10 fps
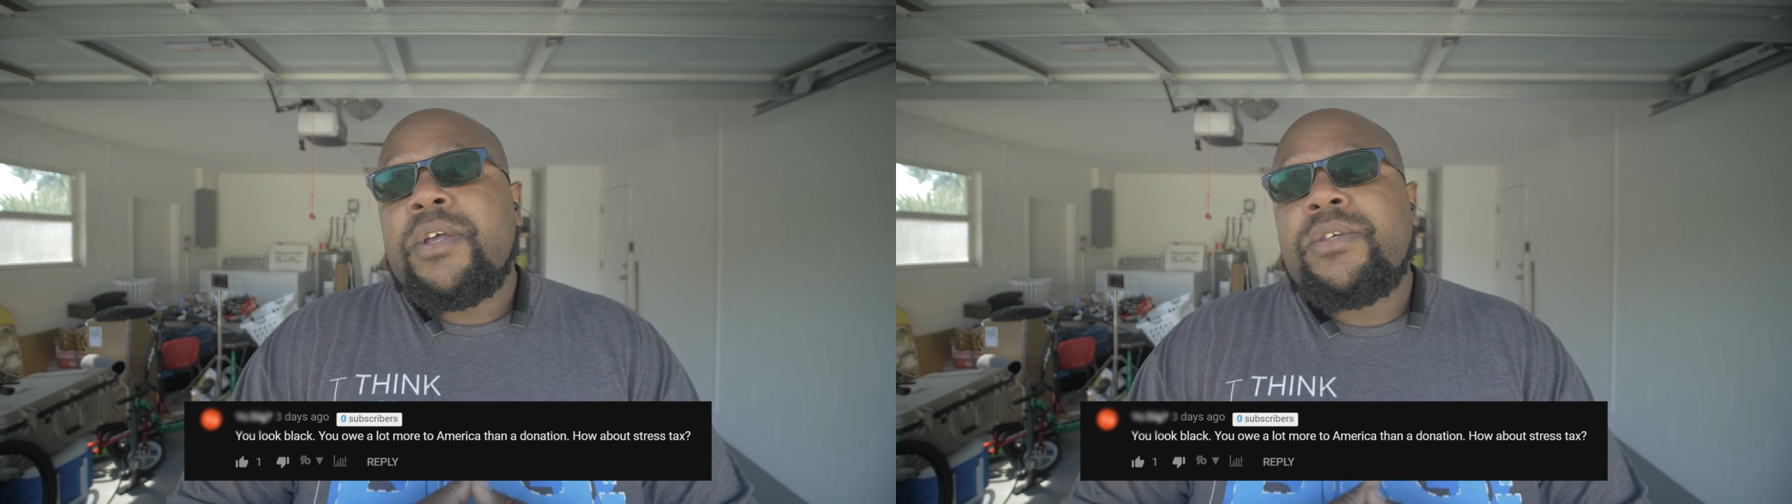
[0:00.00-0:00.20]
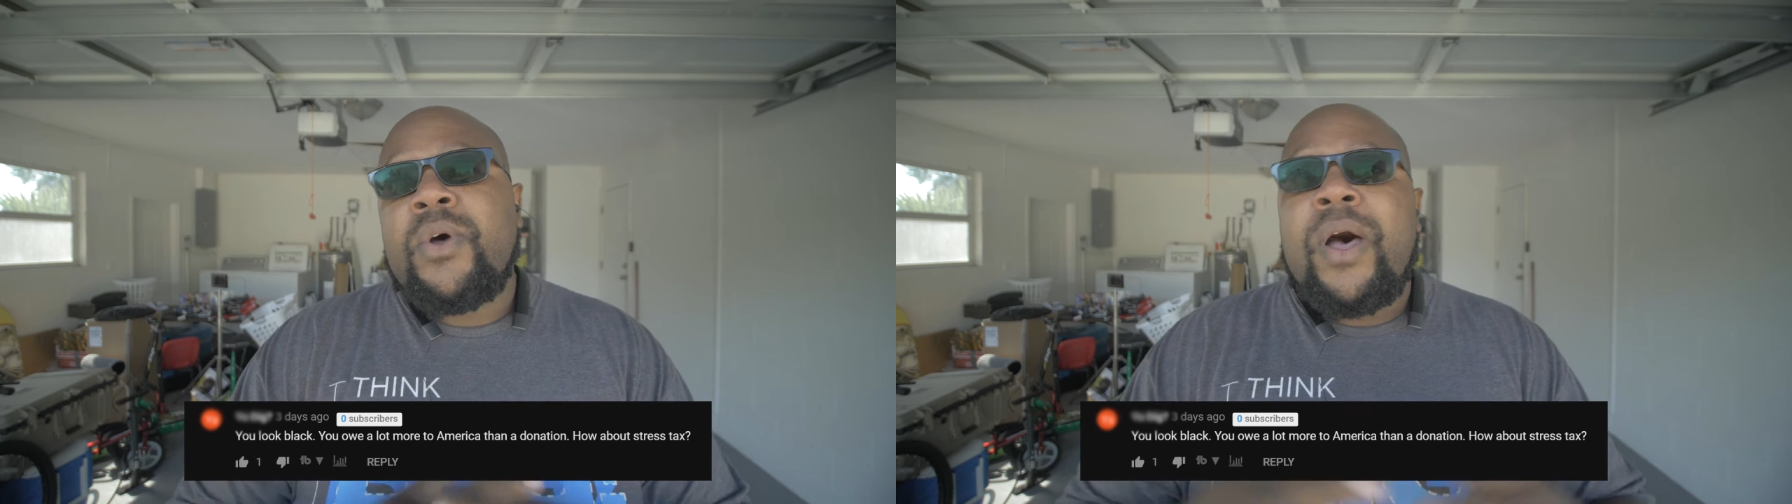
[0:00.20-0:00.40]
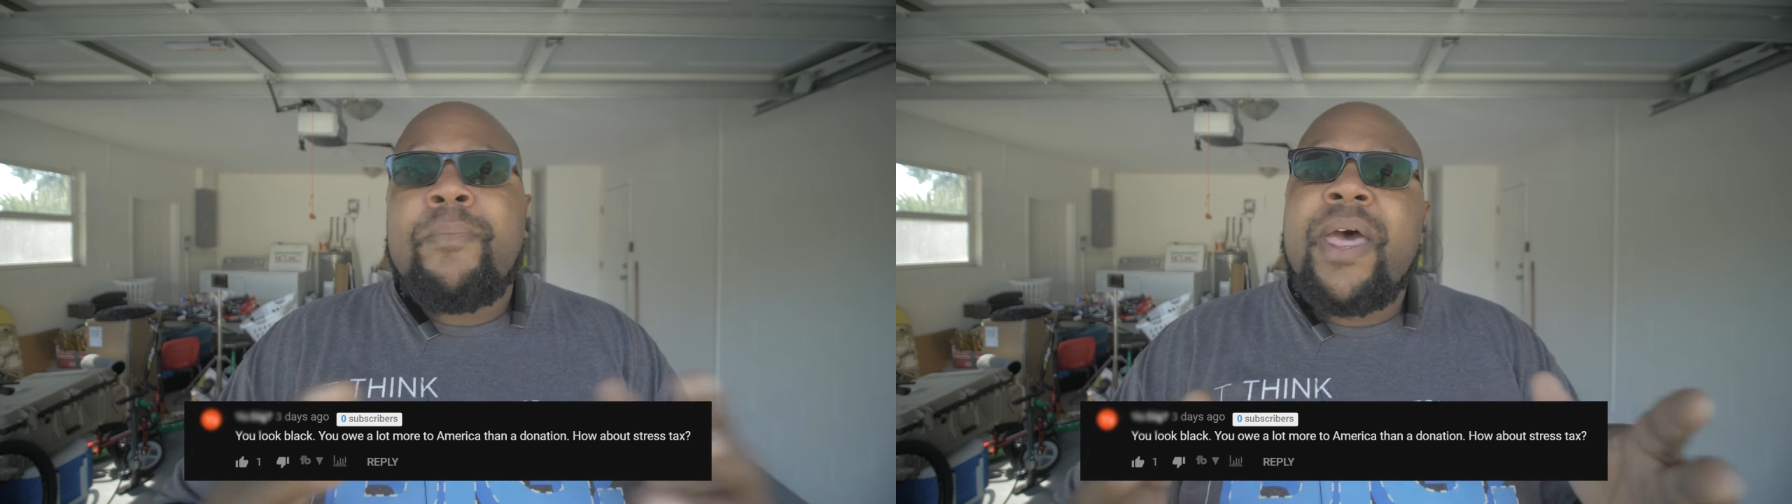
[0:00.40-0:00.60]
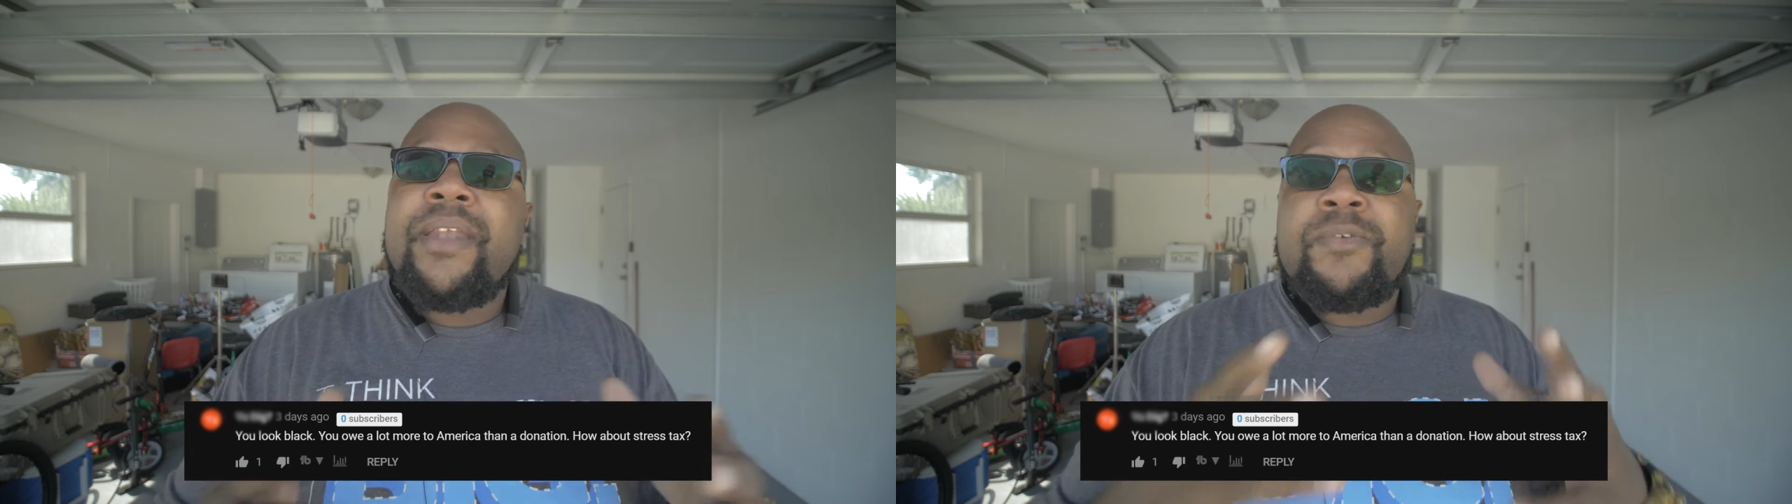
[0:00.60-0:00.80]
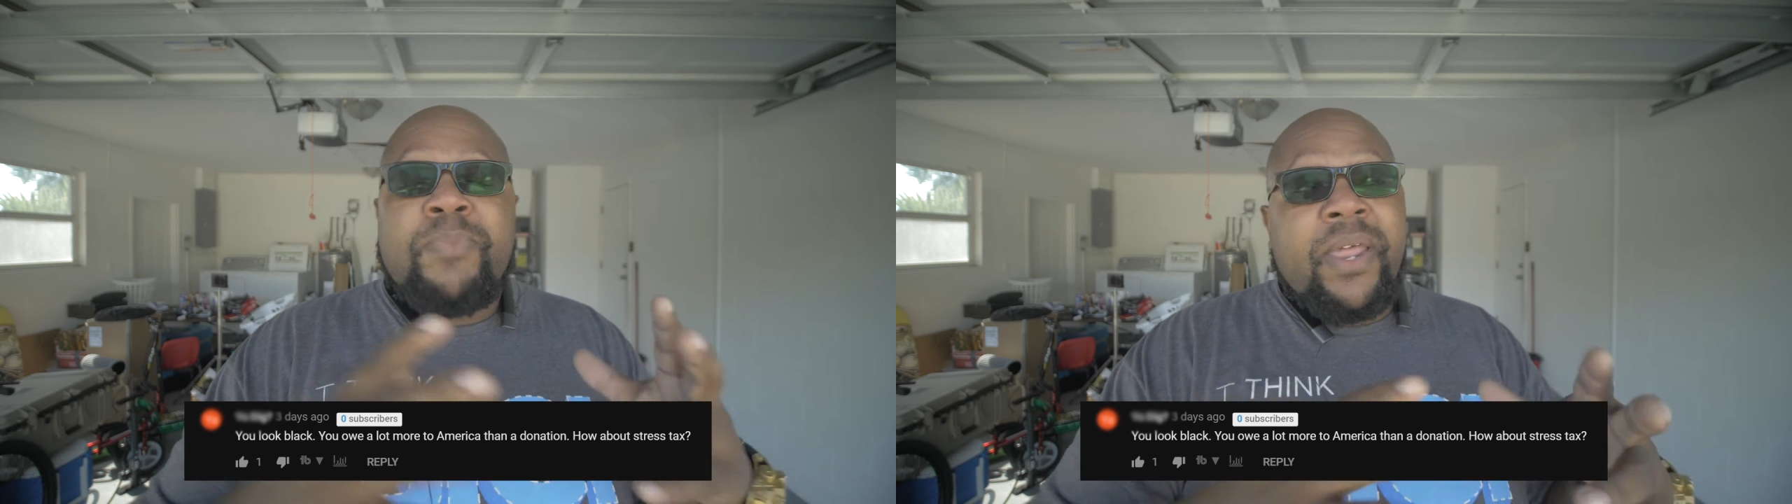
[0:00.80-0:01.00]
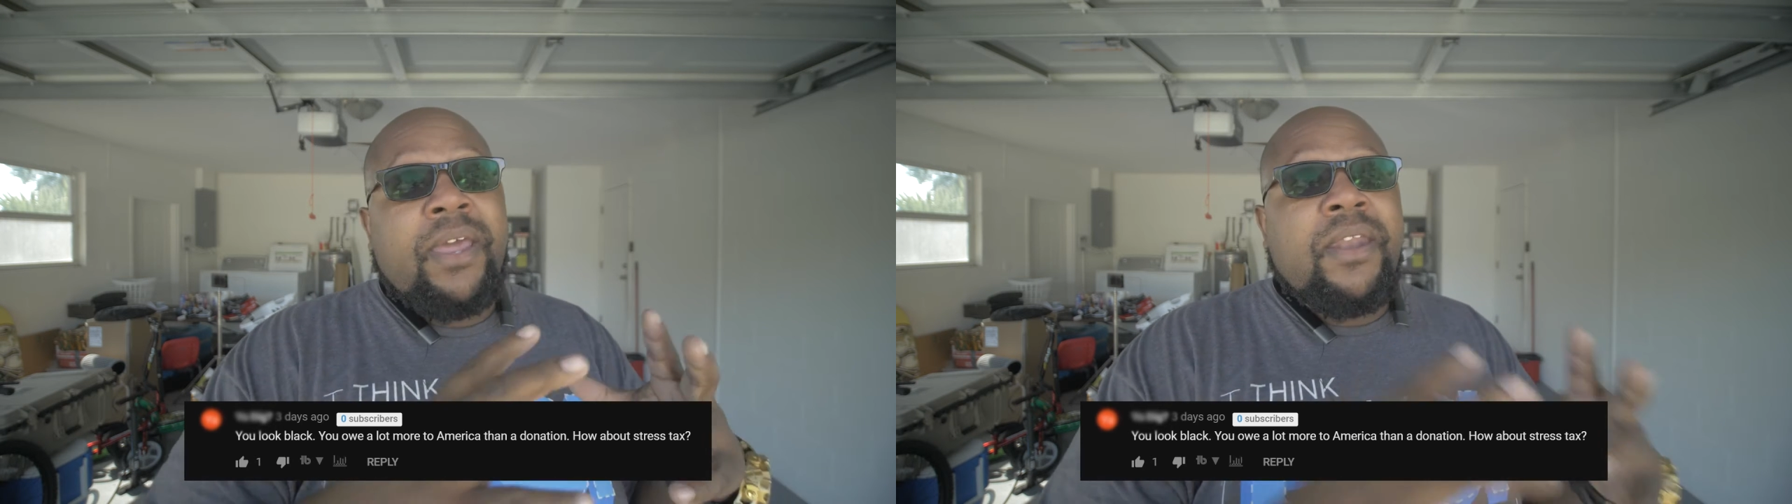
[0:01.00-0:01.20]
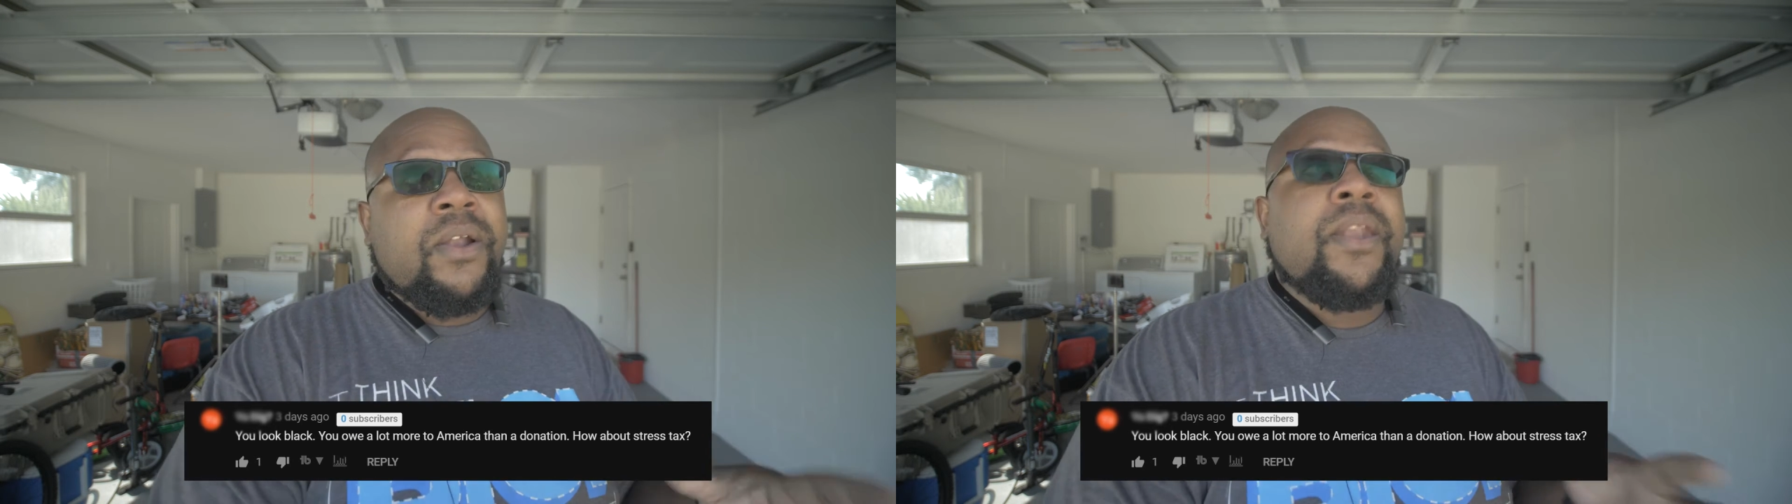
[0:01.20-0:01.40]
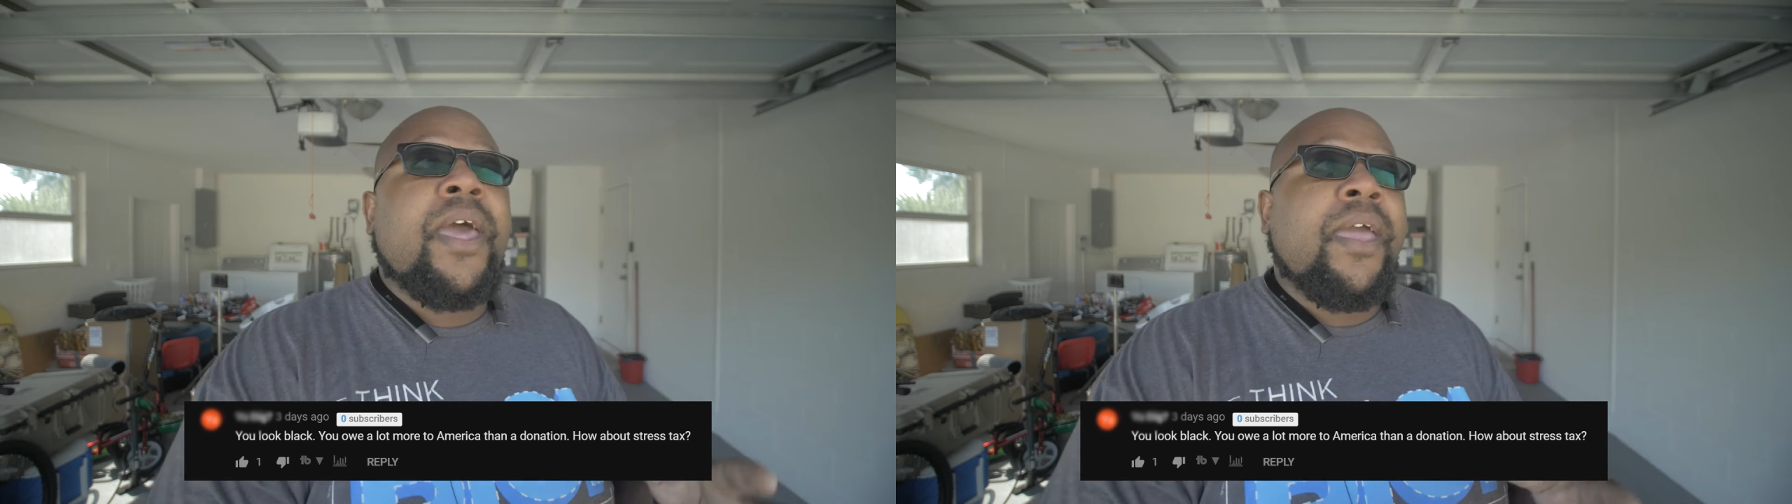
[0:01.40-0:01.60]
So I'm not displaying
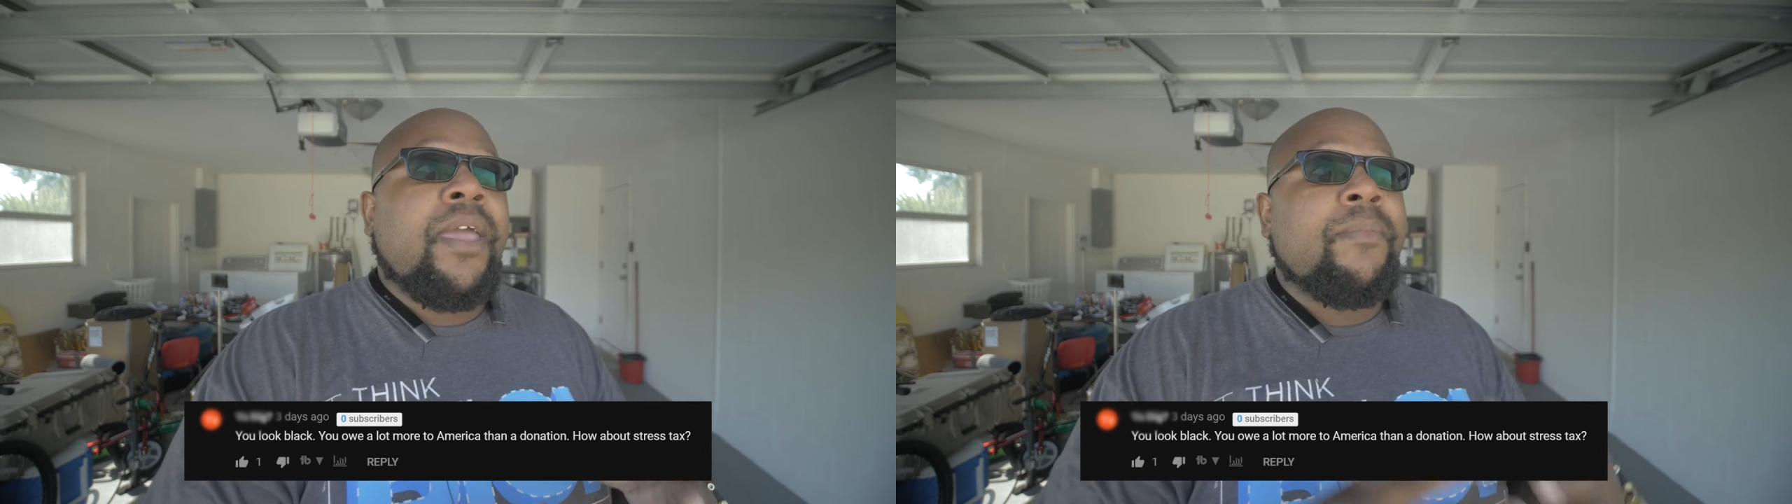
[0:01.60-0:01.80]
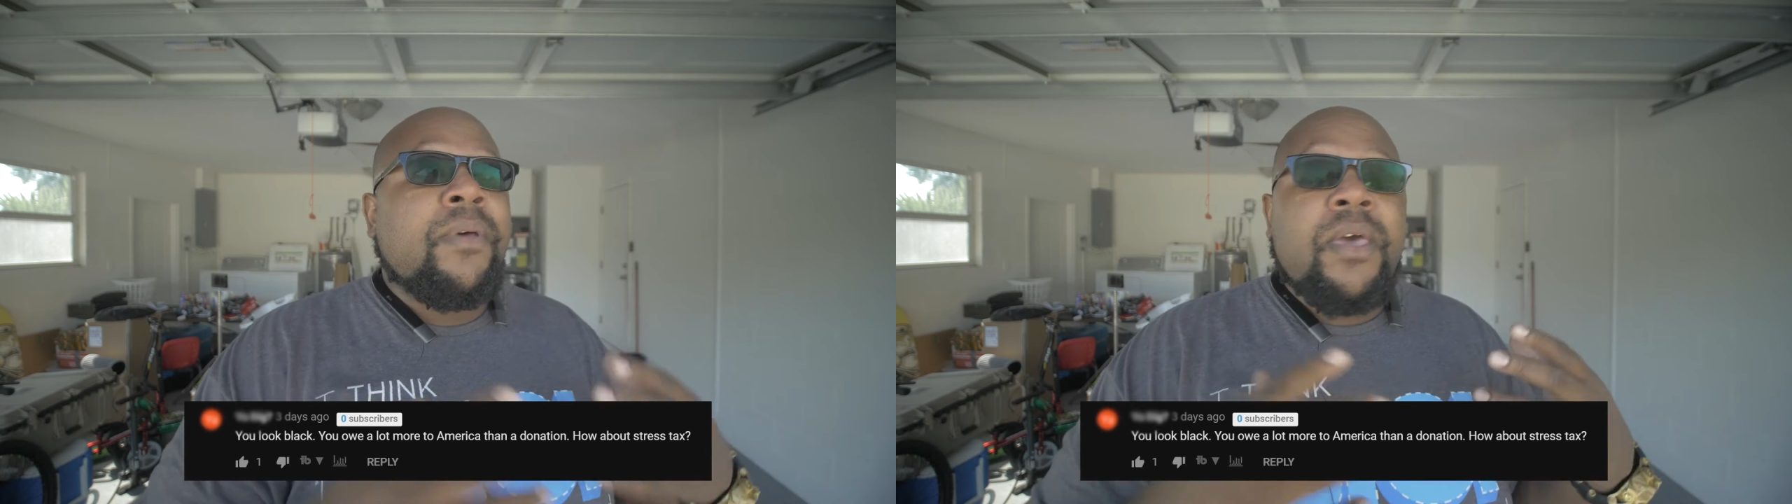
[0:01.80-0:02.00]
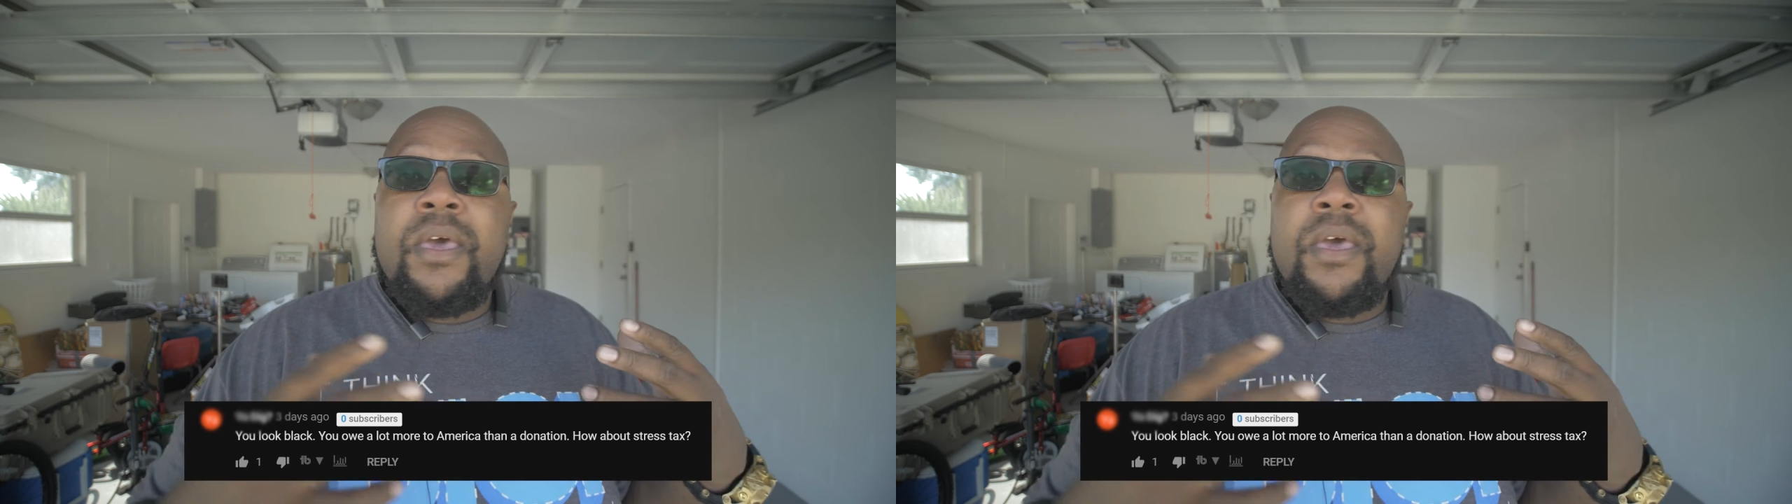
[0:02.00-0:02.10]
their name